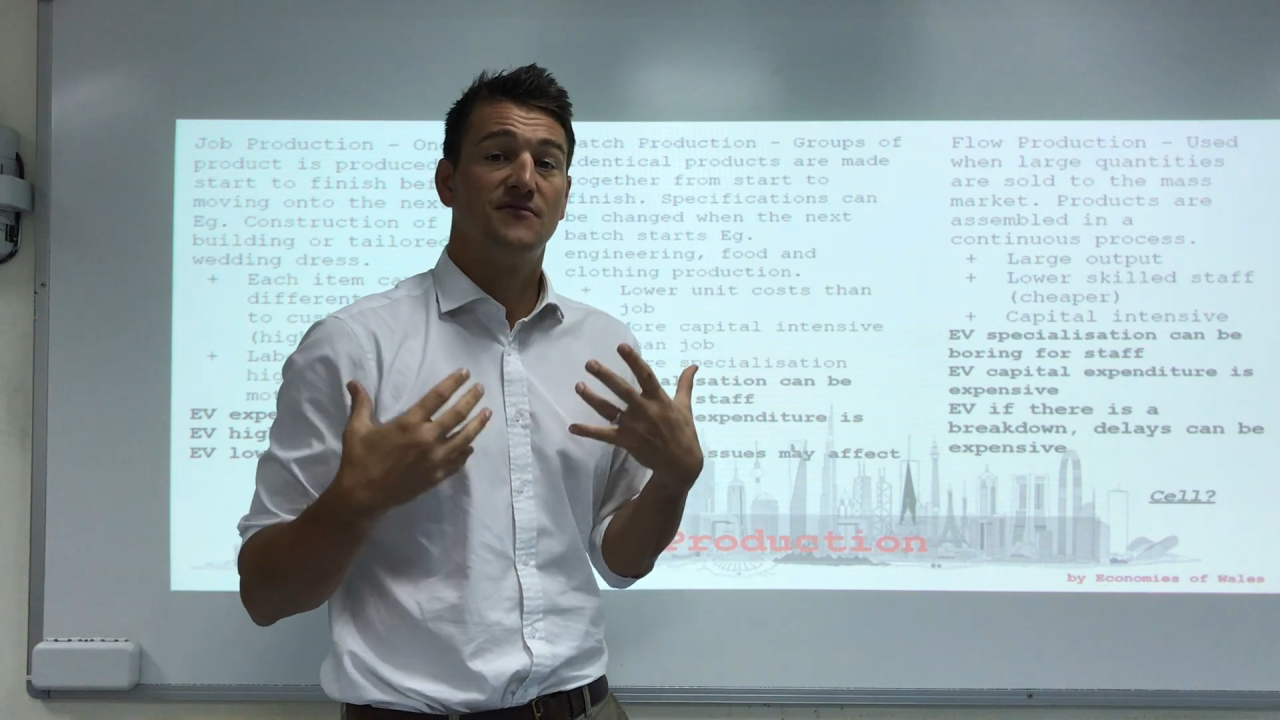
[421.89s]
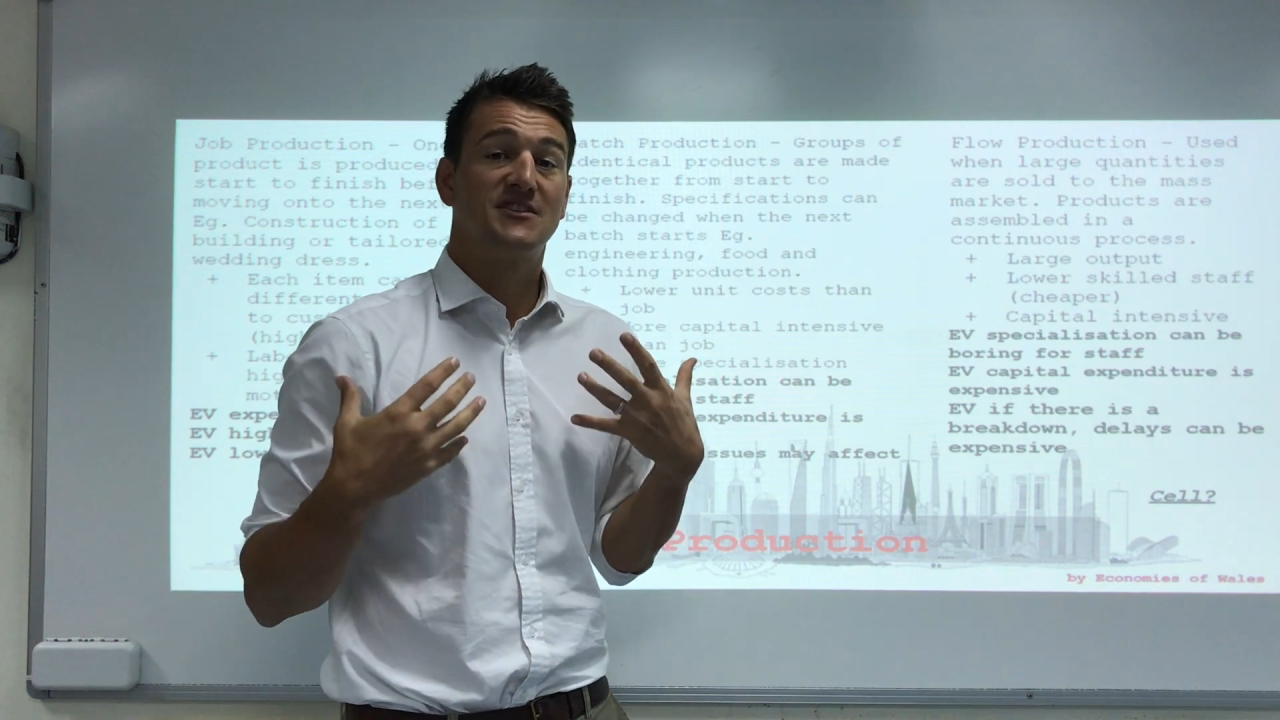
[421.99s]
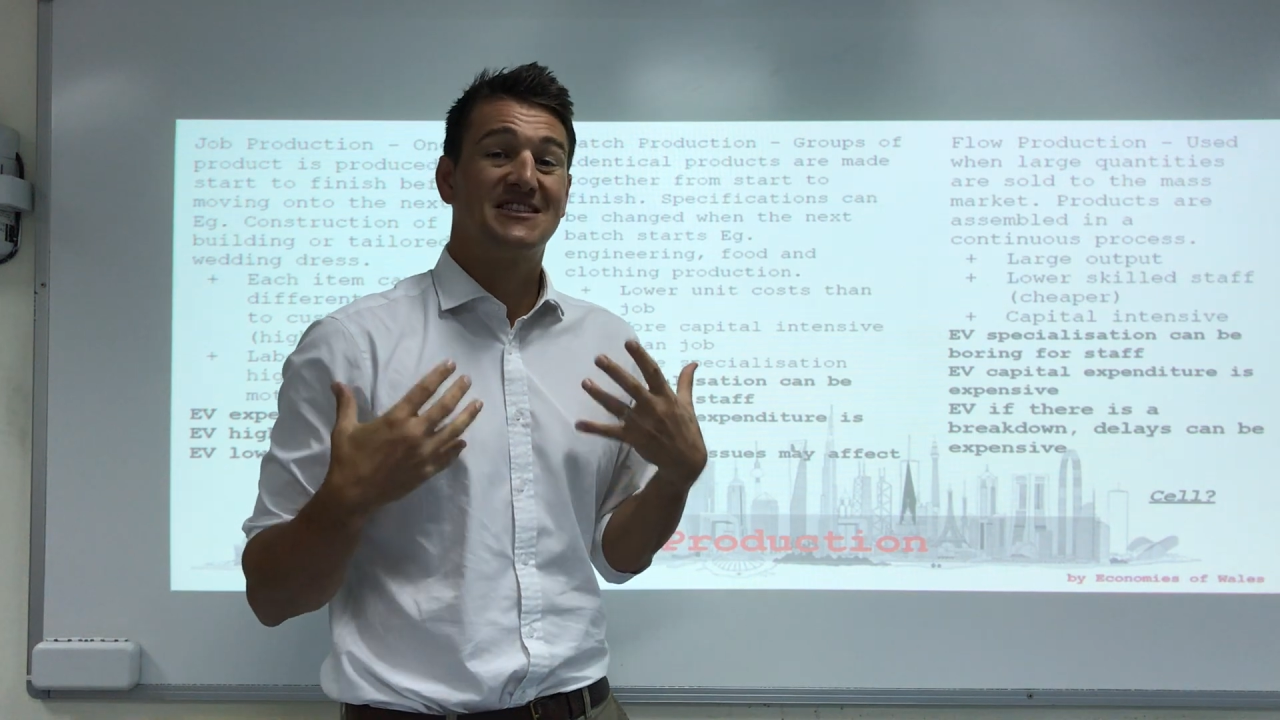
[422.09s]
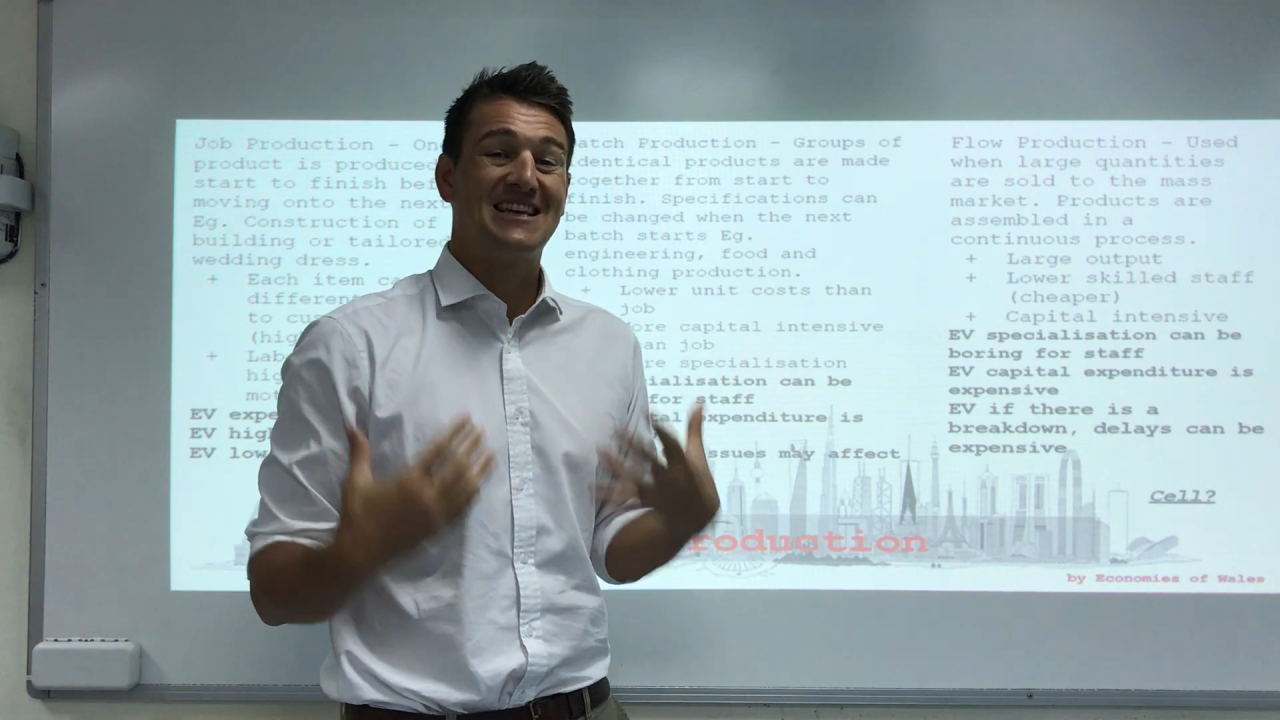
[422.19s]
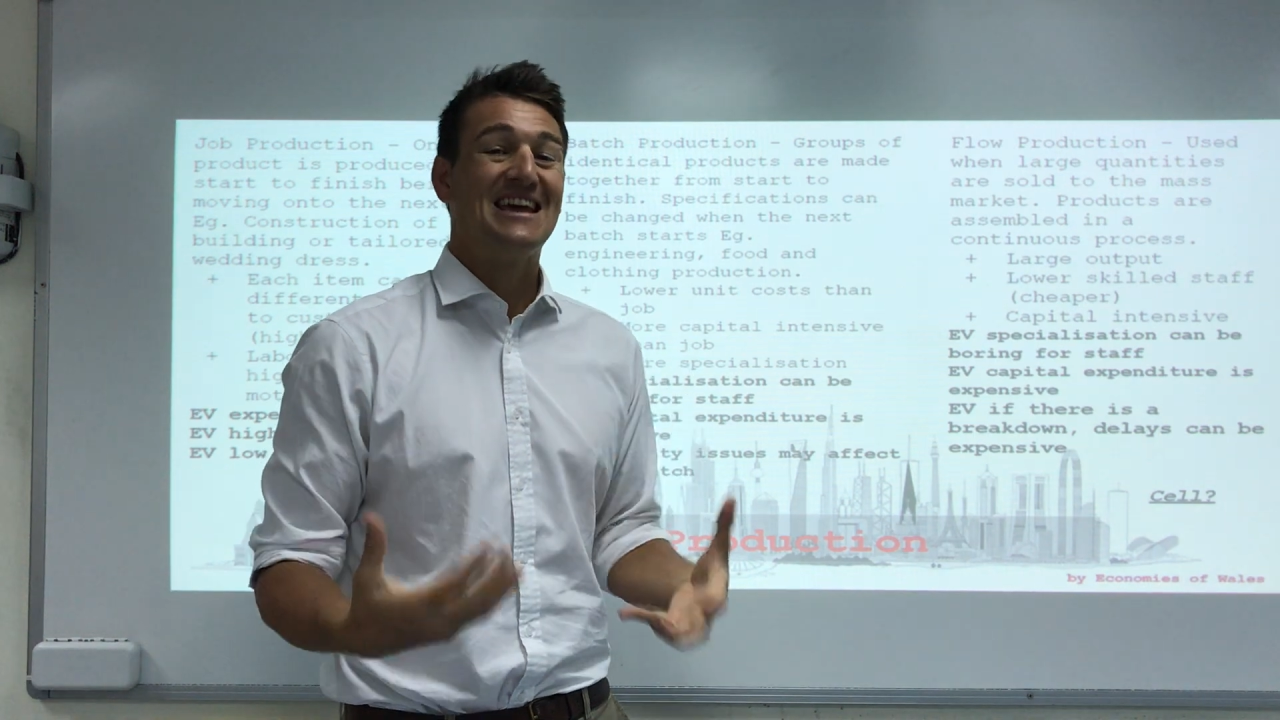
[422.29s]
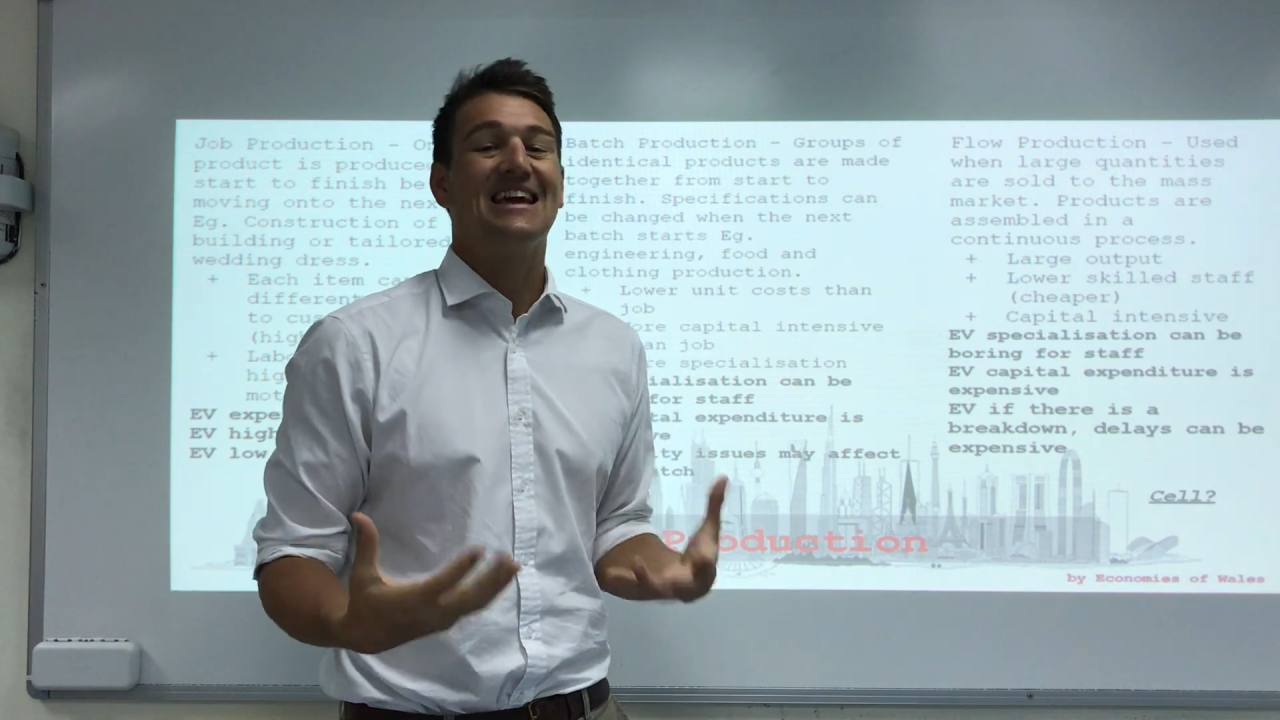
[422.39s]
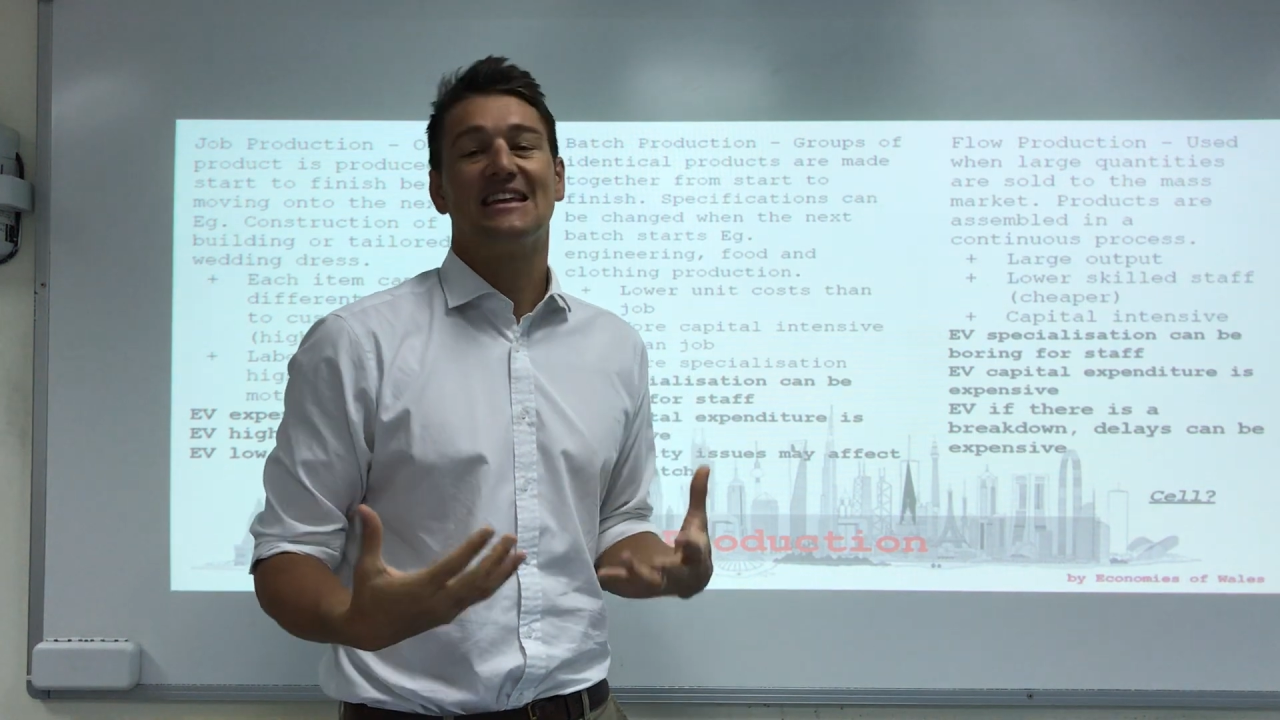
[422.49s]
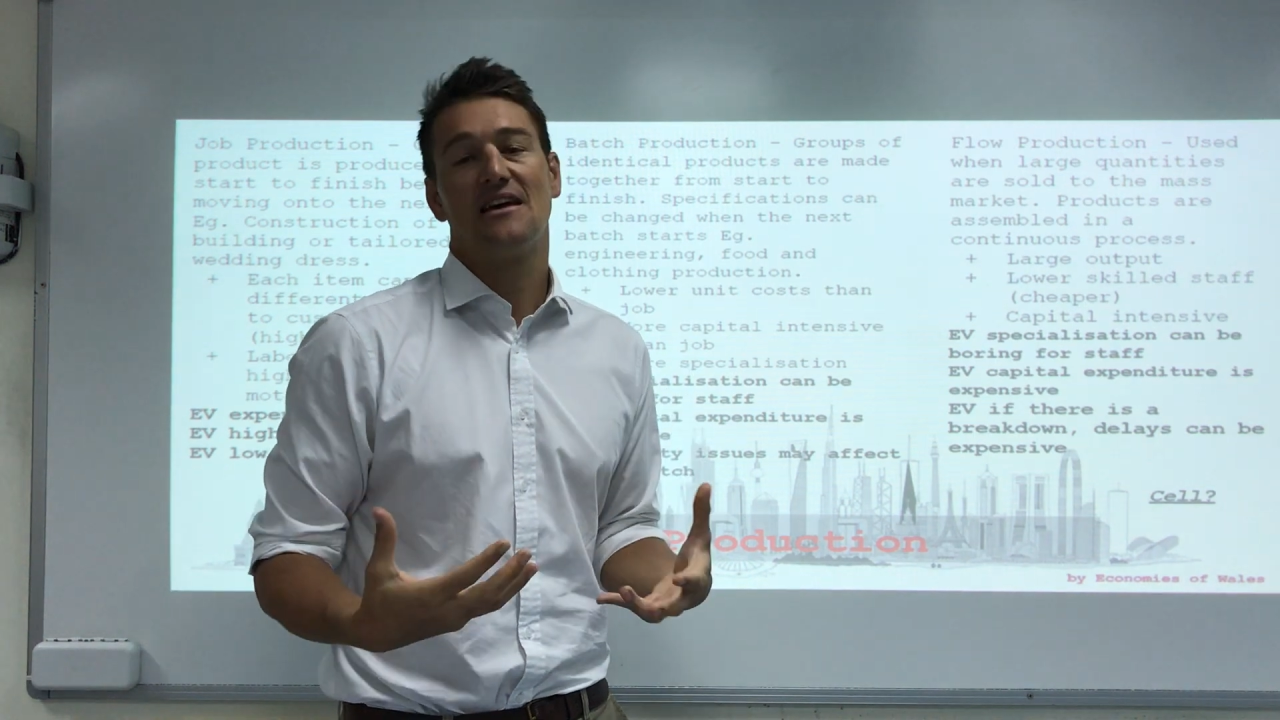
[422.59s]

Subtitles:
seeing